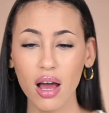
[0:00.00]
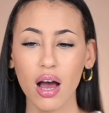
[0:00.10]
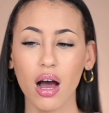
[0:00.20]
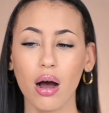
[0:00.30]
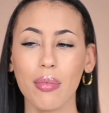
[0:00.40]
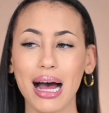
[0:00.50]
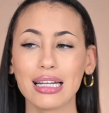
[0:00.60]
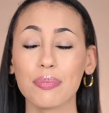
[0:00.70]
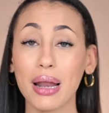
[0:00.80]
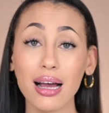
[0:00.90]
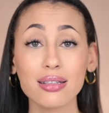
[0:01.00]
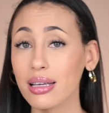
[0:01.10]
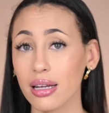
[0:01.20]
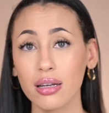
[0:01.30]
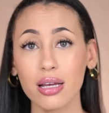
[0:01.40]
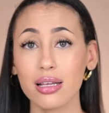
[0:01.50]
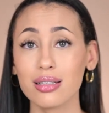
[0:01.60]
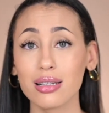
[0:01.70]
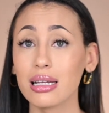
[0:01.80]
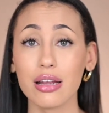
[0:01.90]
and black skin
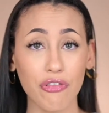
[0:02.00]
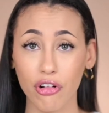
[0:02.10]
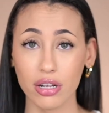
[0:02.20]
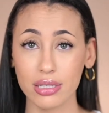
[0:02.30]
is different.